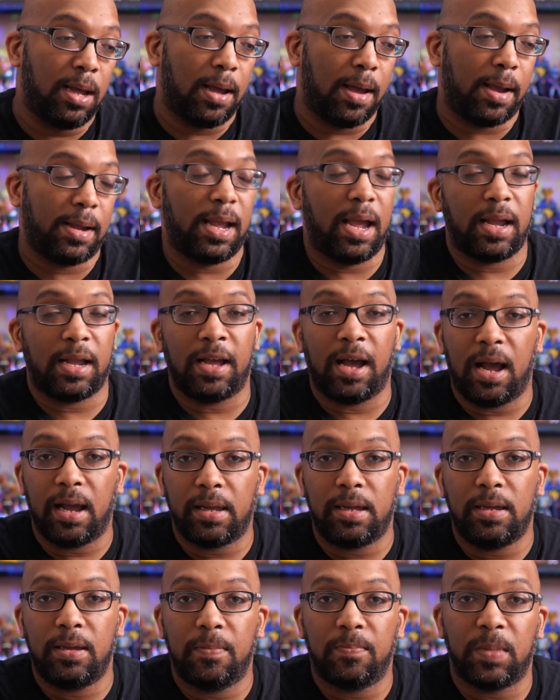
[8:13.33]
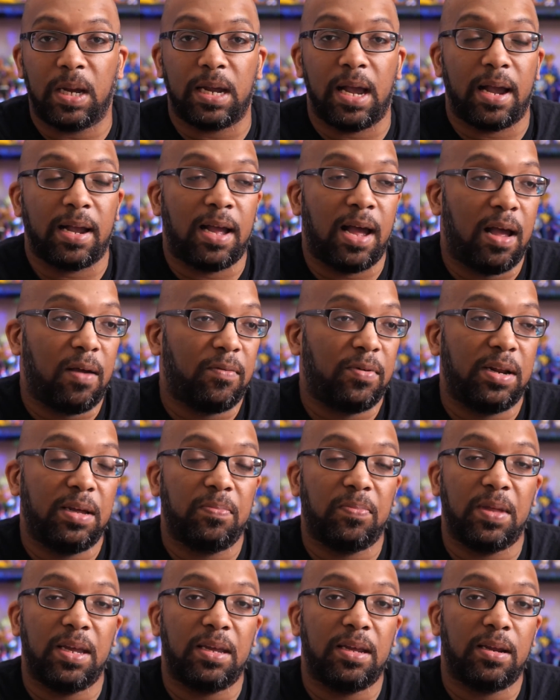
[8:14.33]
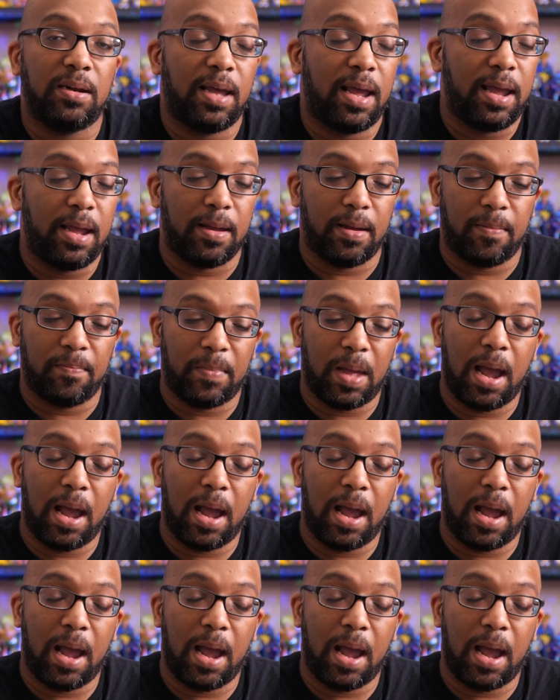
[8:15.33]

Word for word: I got cocky, I got confident thinking, hey,